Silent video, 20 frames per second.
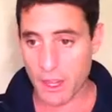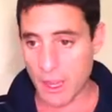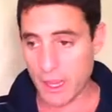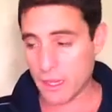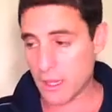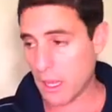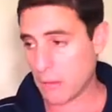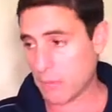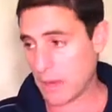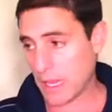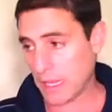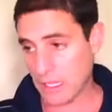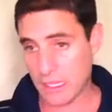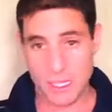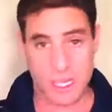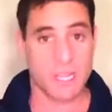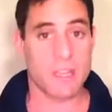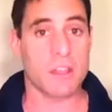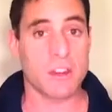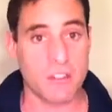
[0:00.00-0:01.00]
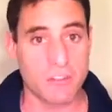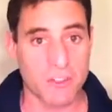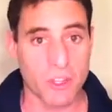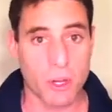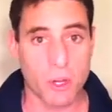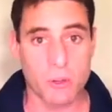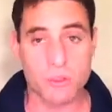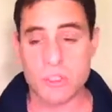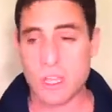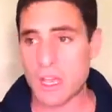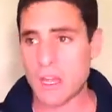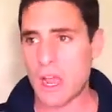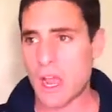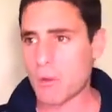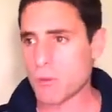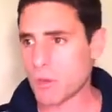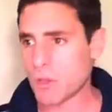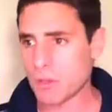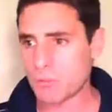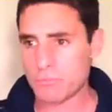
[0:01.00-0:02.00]
end up like neither of those, and I
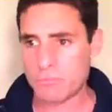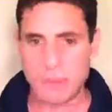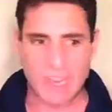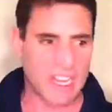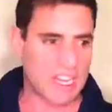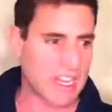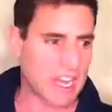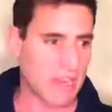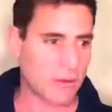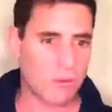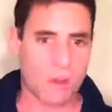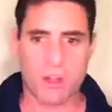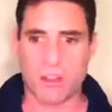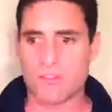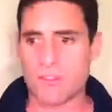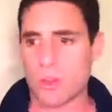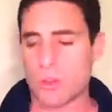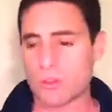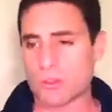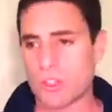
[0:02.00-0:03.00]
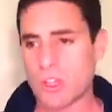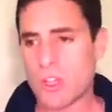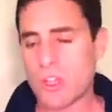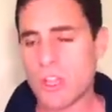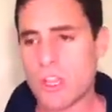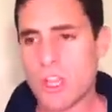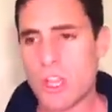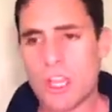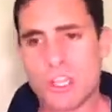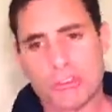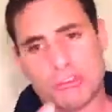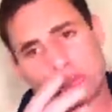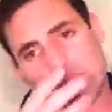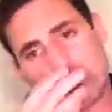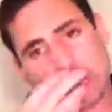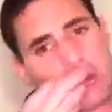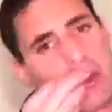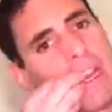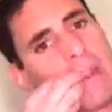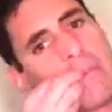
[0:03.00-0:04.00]
will be like one of those
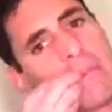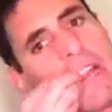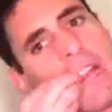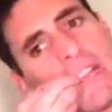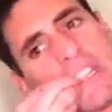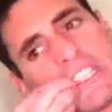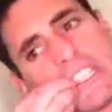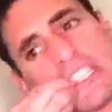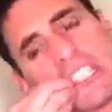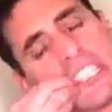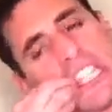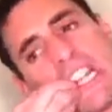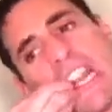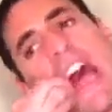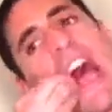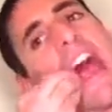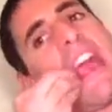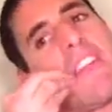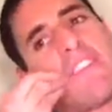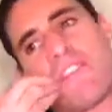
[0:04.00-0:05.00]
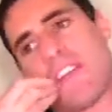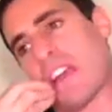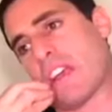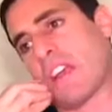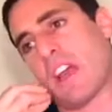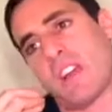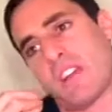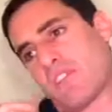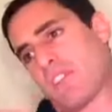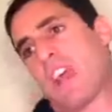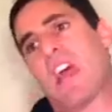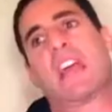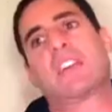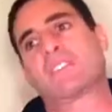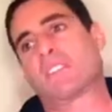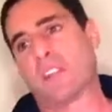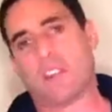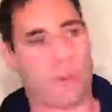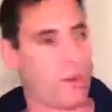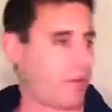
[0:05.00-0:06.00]
dribbling saliva kind of
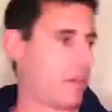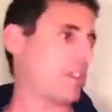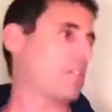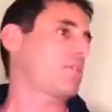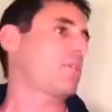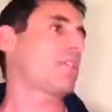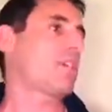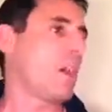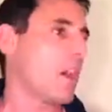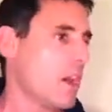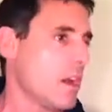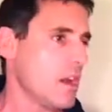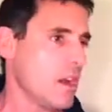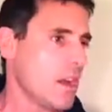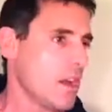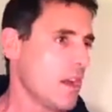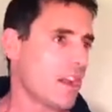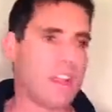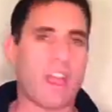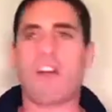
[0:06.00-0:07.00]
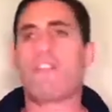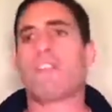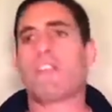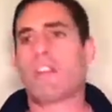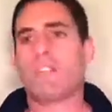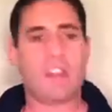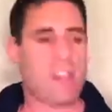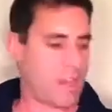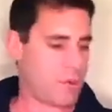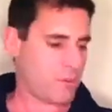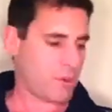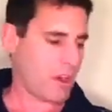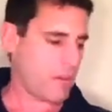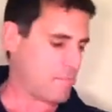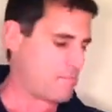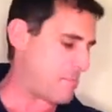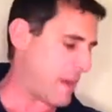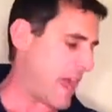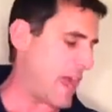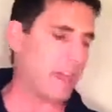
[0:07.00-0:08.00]
guys that go into the cafeteria with a
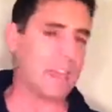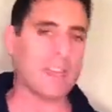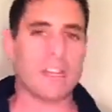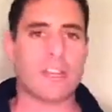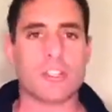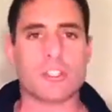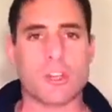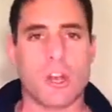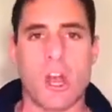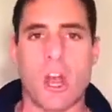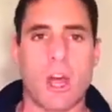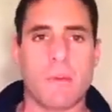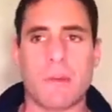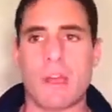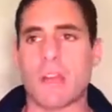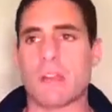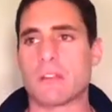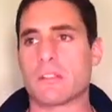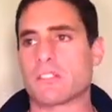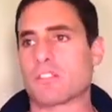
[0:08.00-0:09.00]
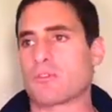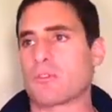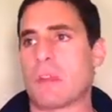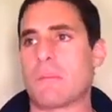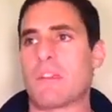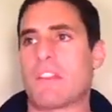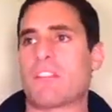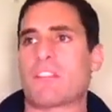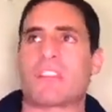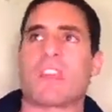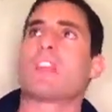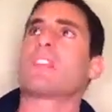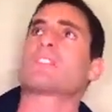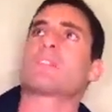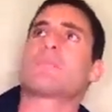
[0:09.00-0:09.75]
bag in his arm and screaming things